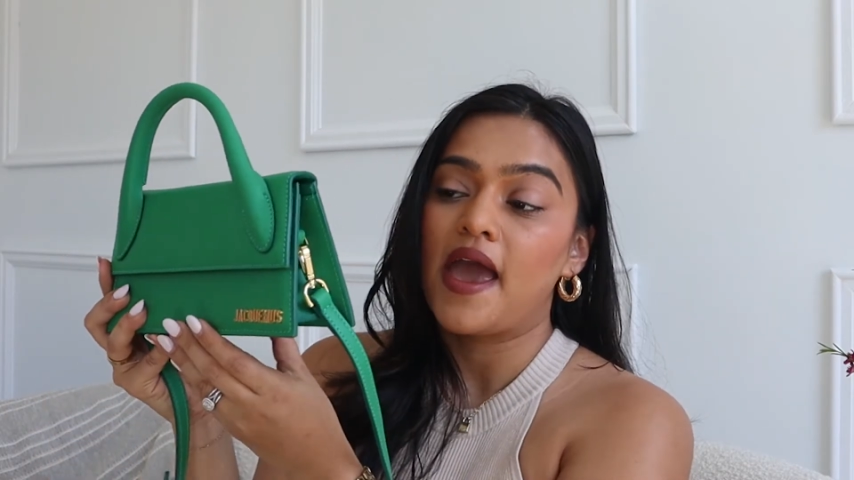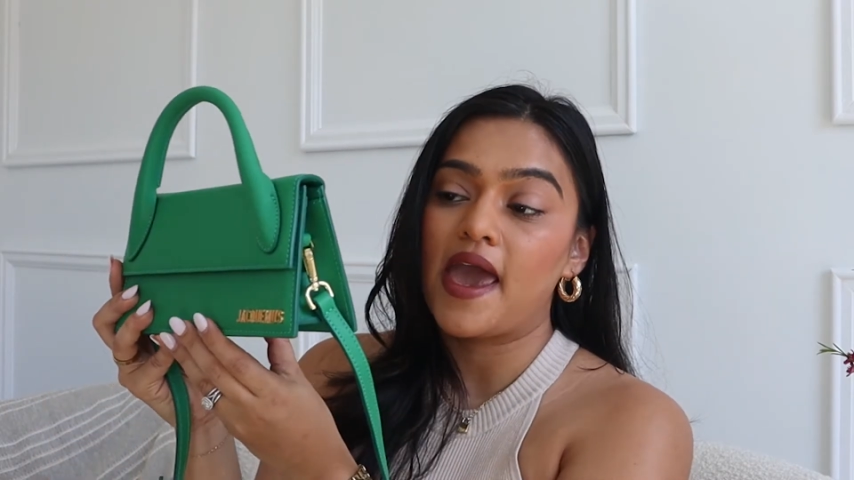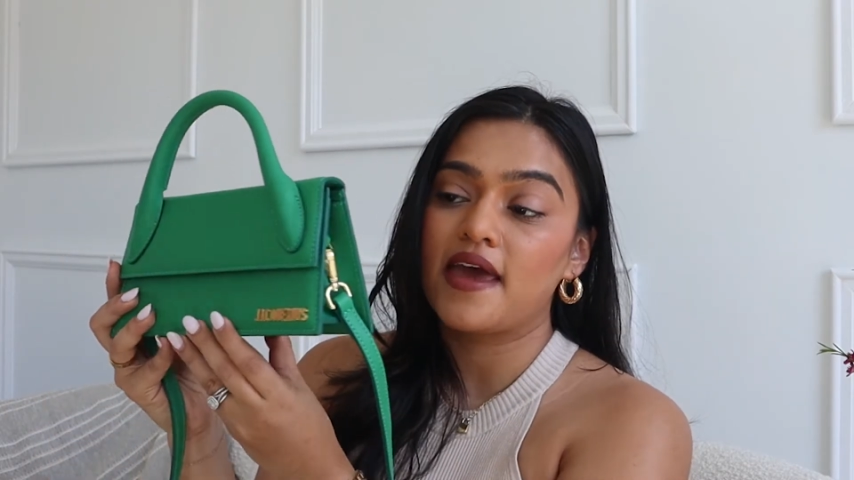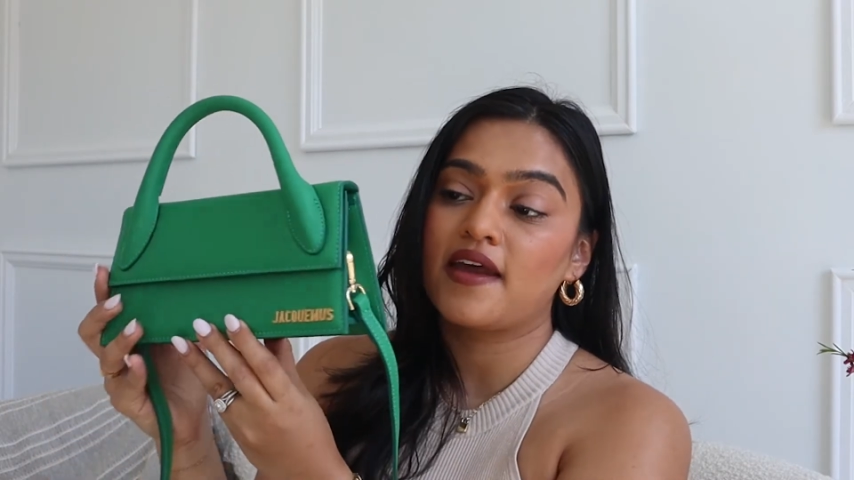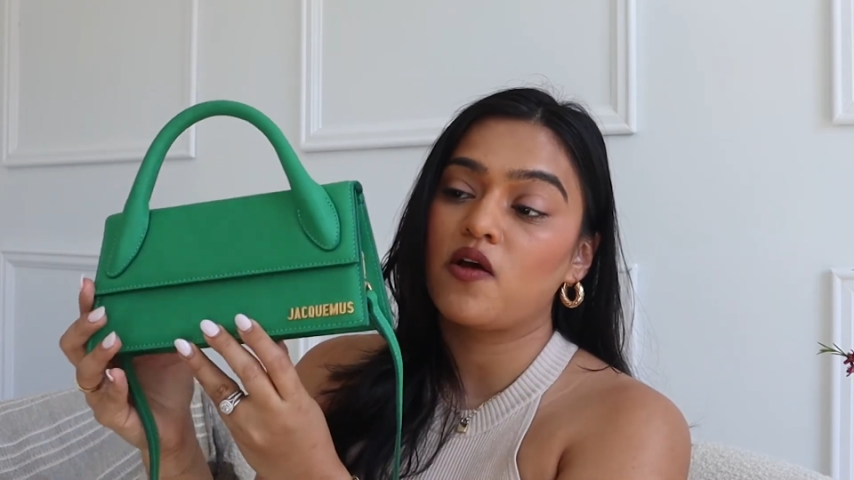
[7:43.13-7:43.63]

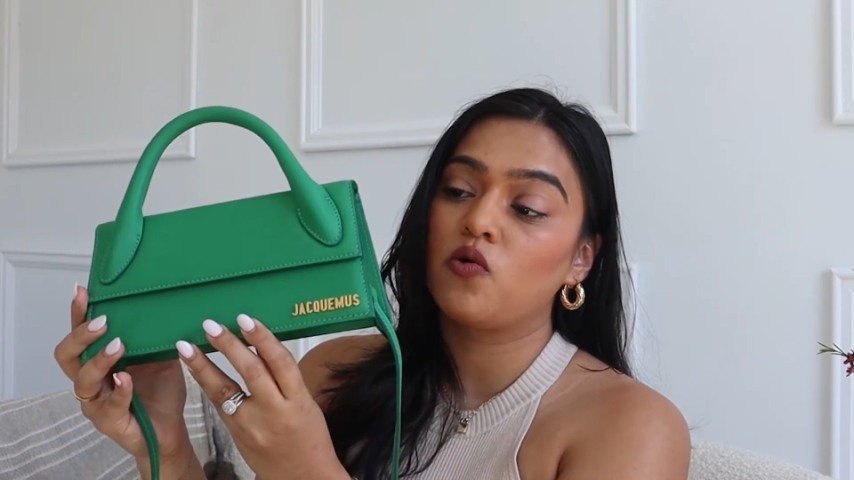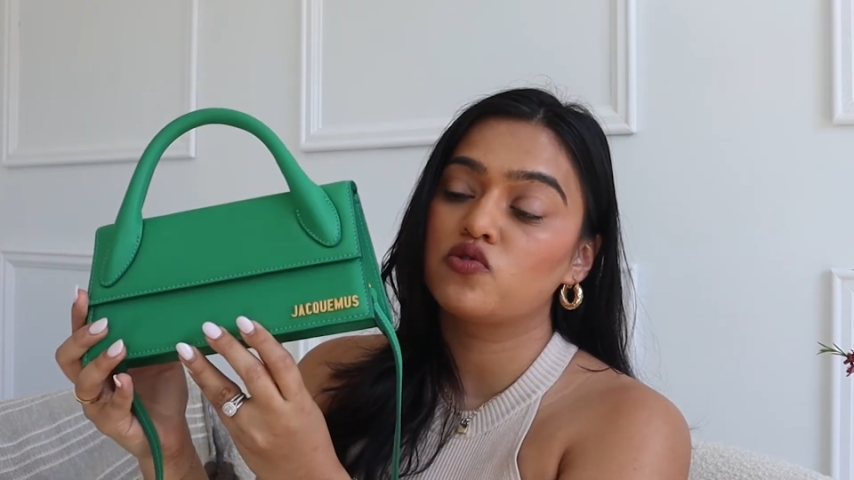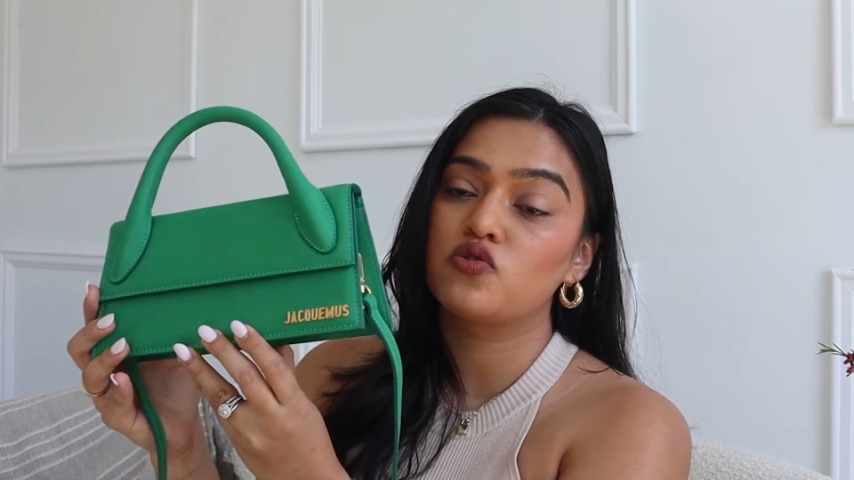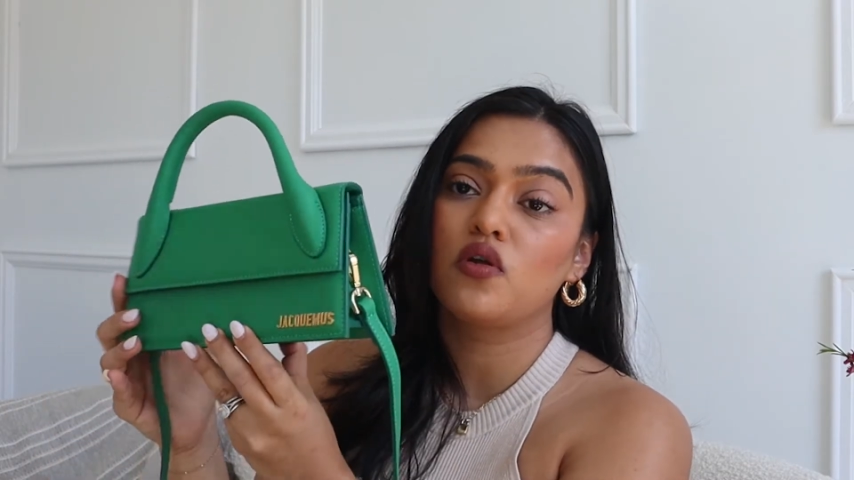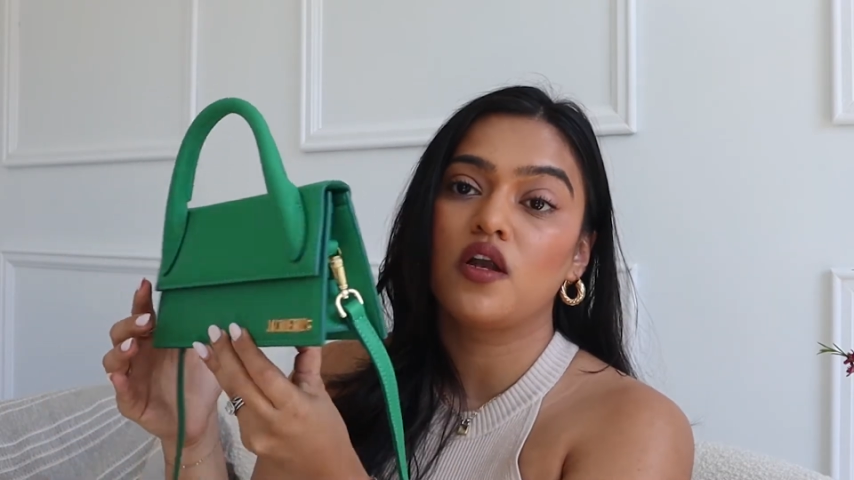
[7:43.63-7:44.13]
and I
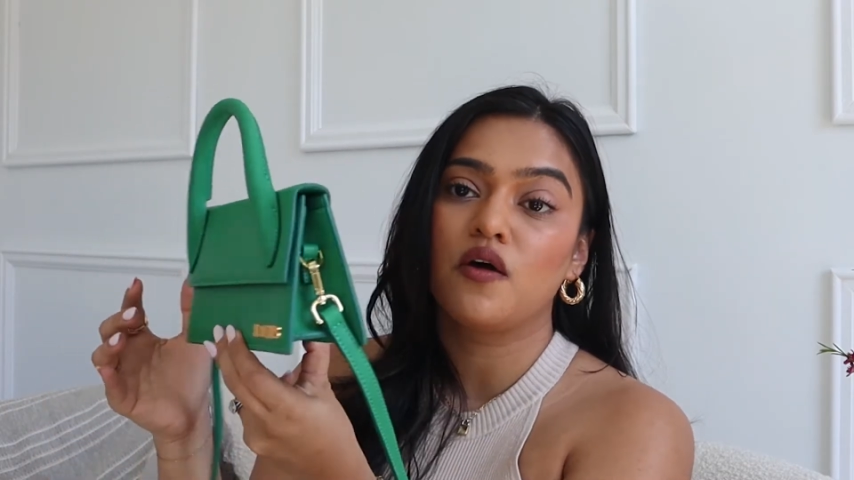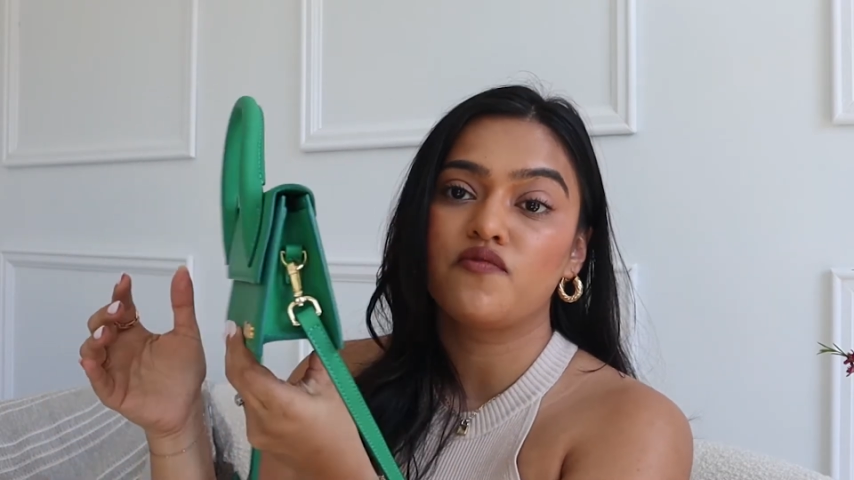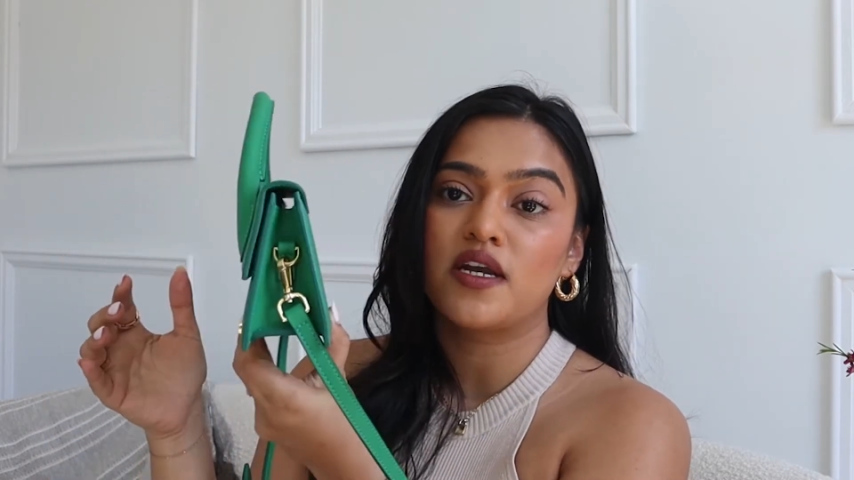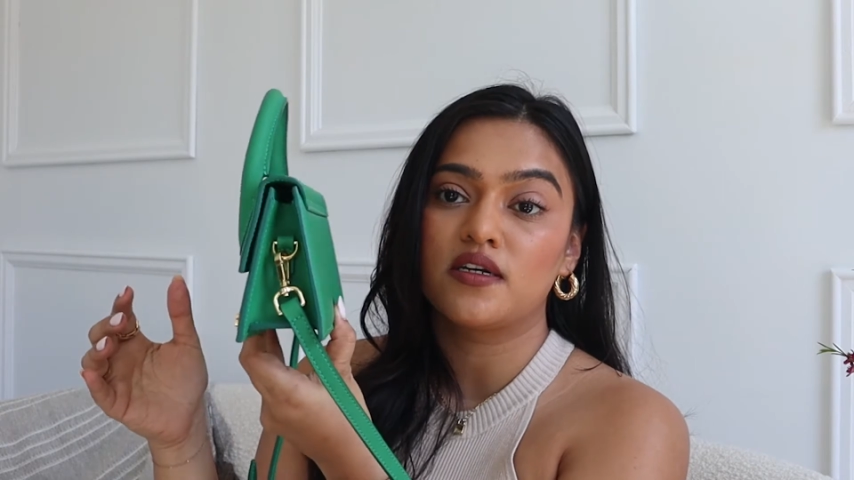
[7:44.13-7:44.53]
also love that